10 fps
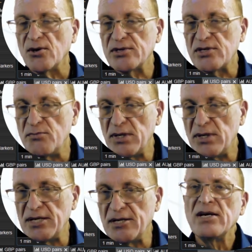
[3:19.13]
currency
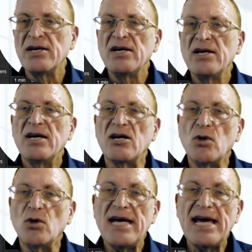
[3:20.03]
pair. And what we have
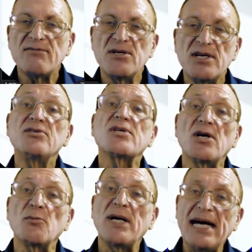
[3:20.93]
here is a
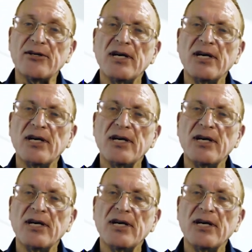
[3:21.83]
pattern.